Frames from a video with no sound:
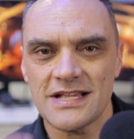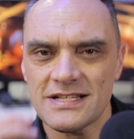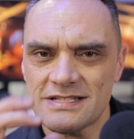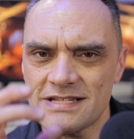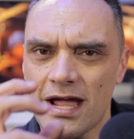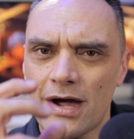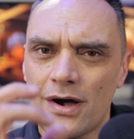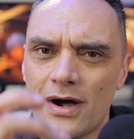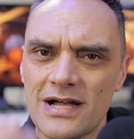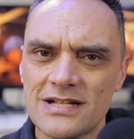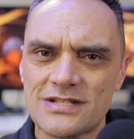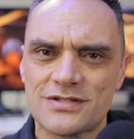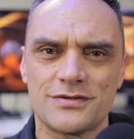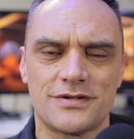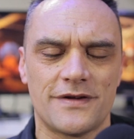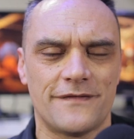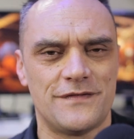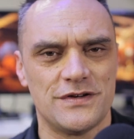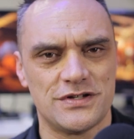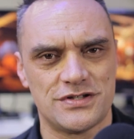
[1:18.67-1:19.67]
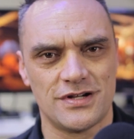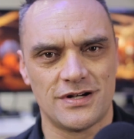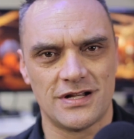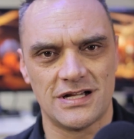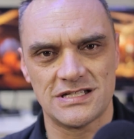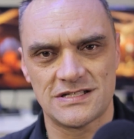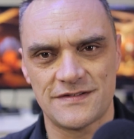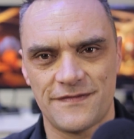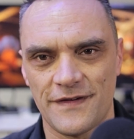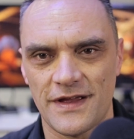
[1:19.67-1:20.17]
That's how I sort of
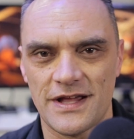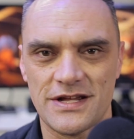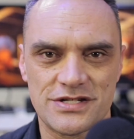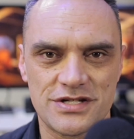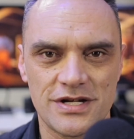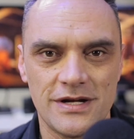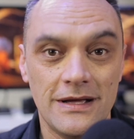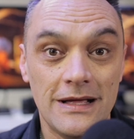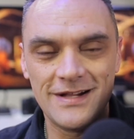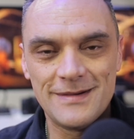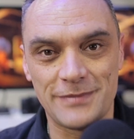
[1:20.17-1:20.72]
visualize flash.